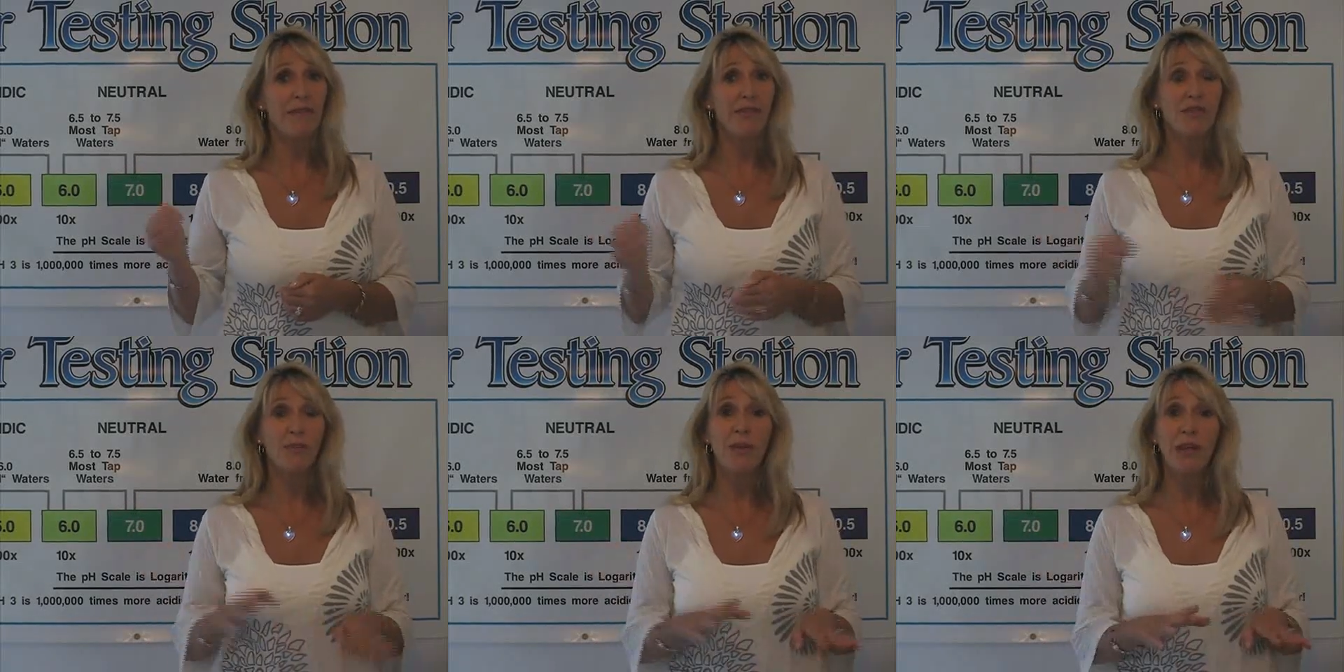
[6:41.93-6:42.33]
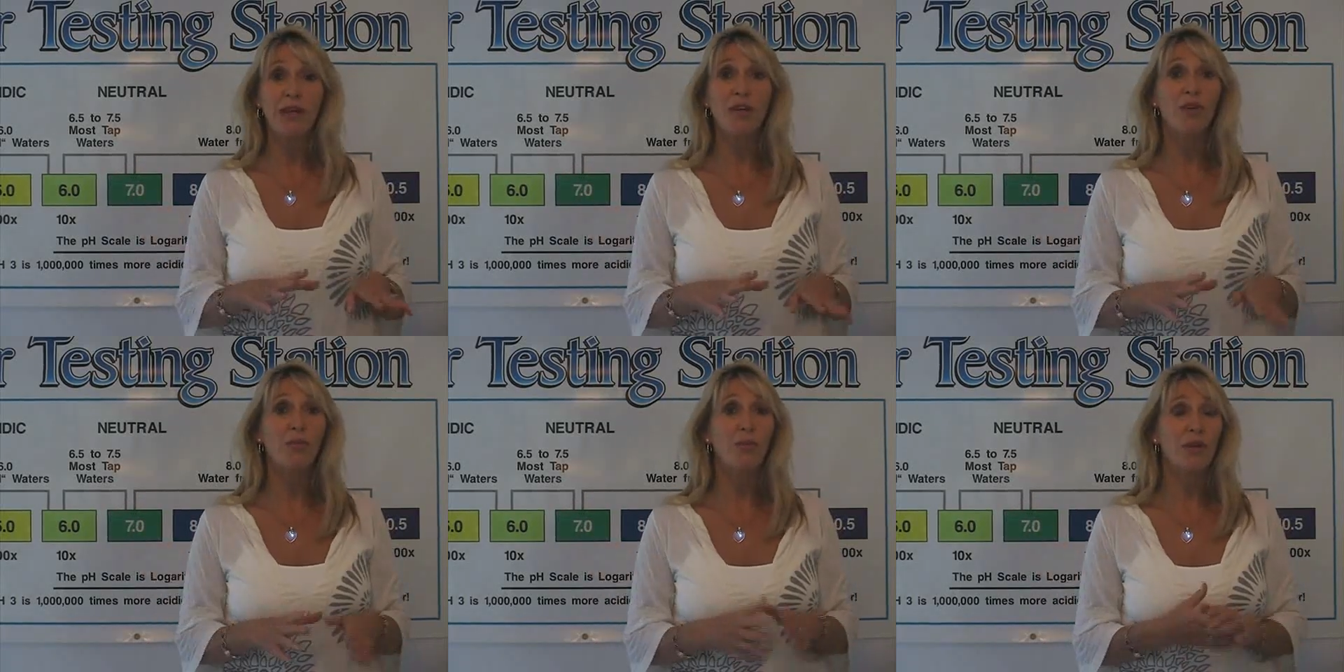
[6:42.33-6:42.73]

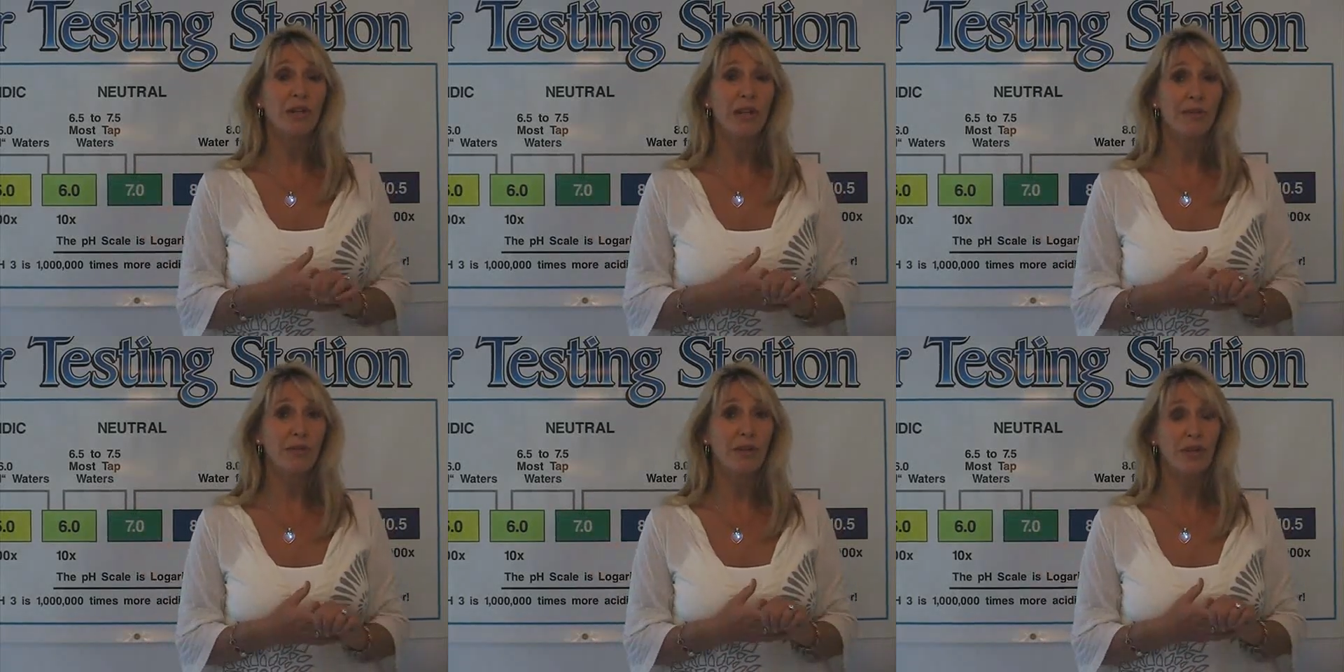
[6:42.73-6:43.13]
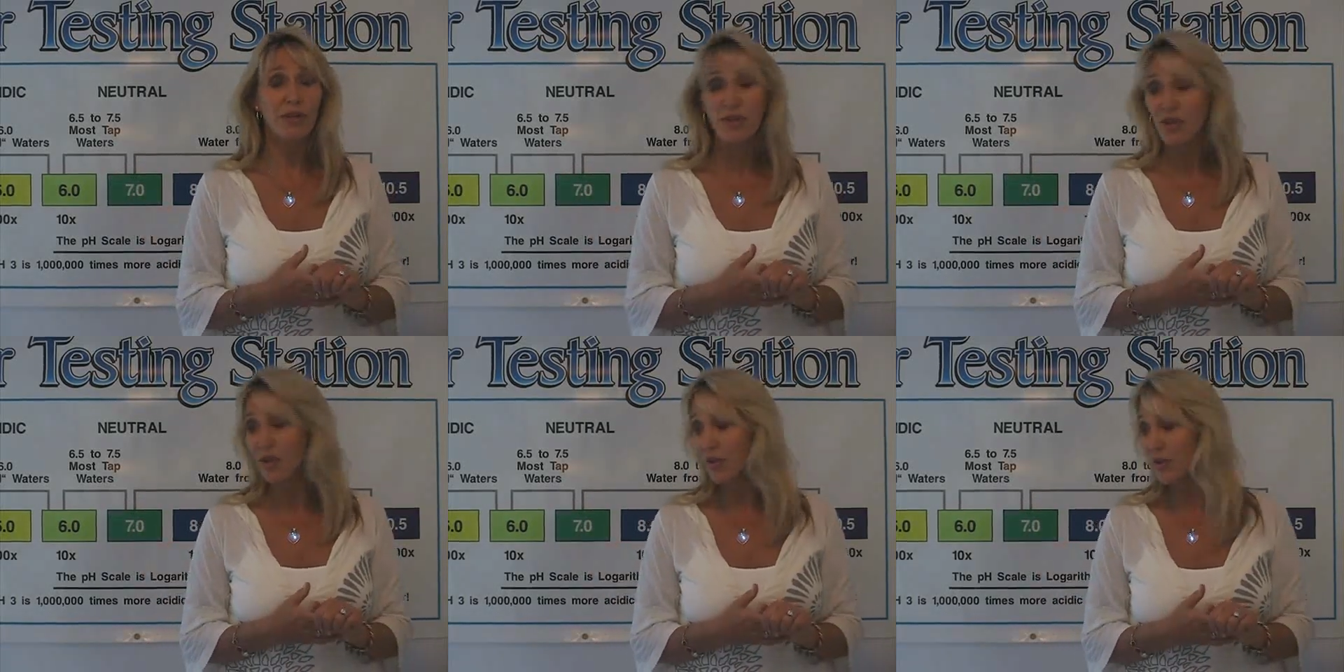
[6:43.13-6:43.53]
depending on what level you
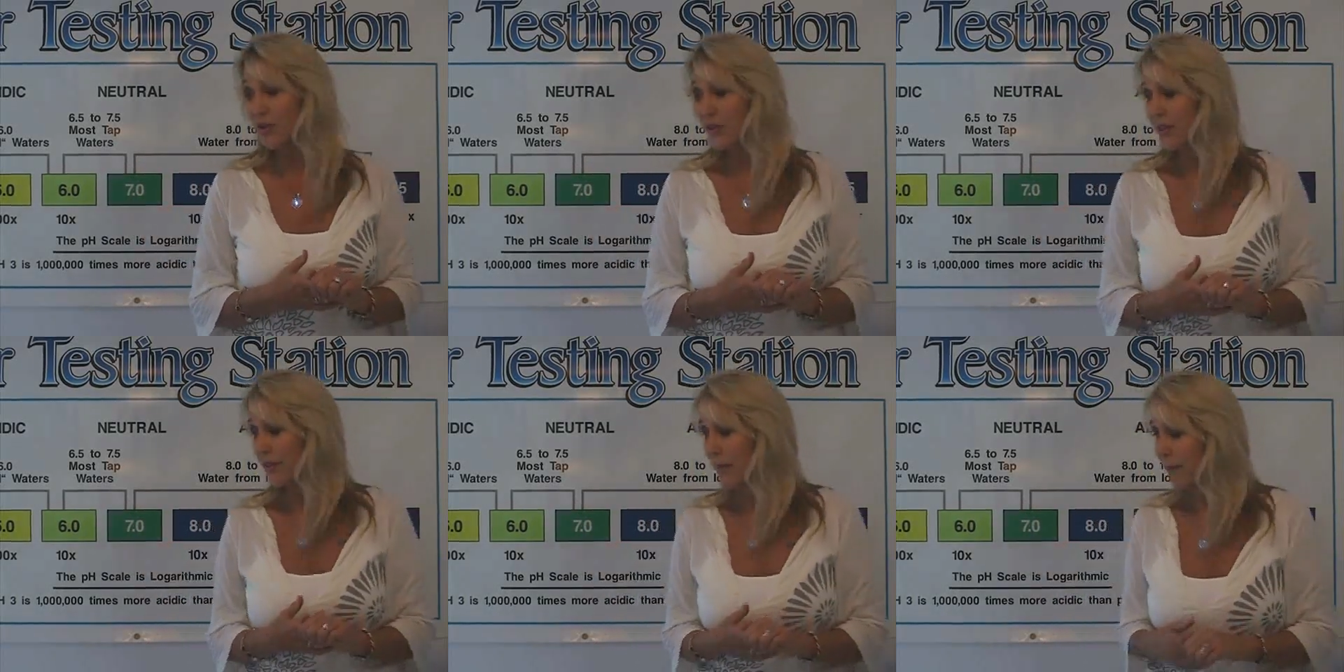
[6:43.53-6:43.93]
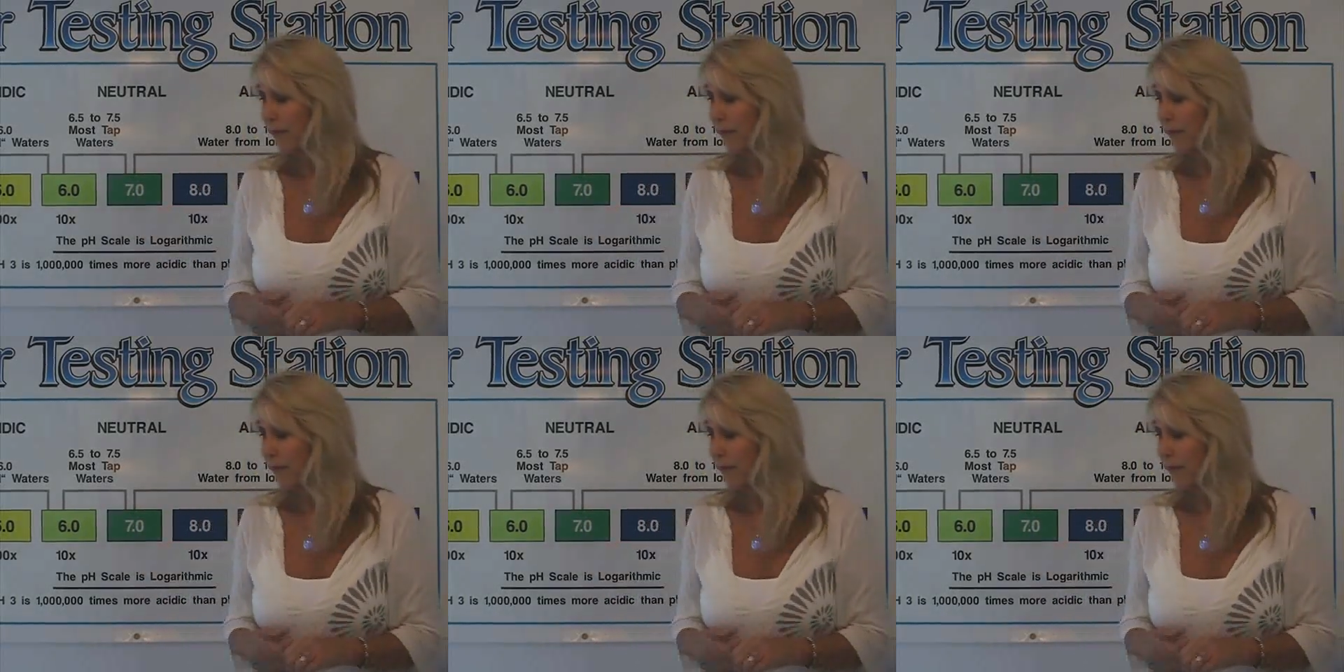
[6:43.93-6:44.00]
choose.